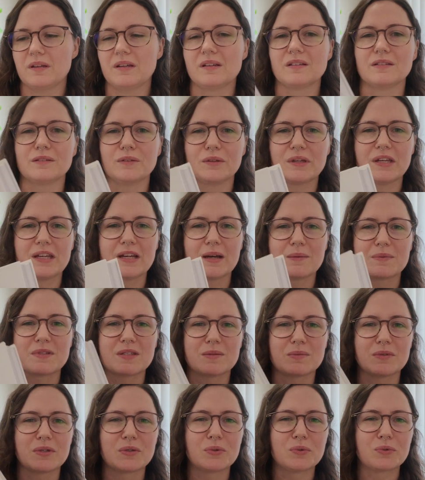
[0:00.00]
and looking up
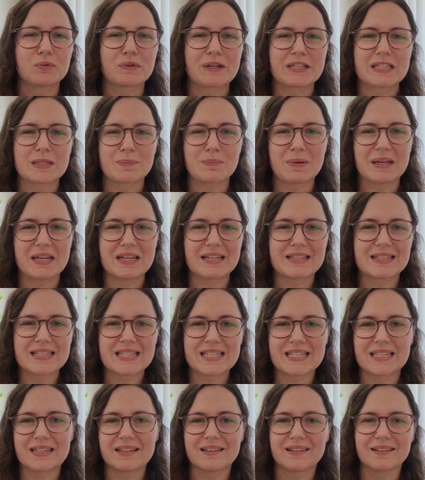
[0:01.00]
some cool recipes
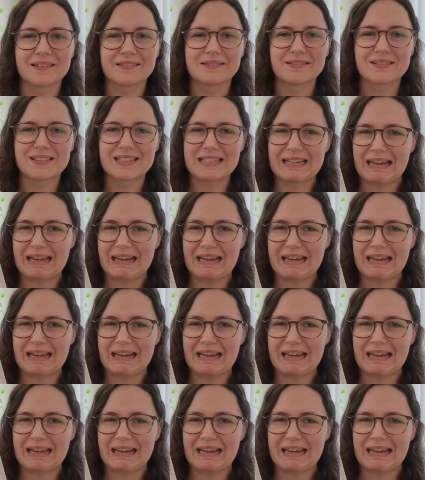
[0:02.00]
to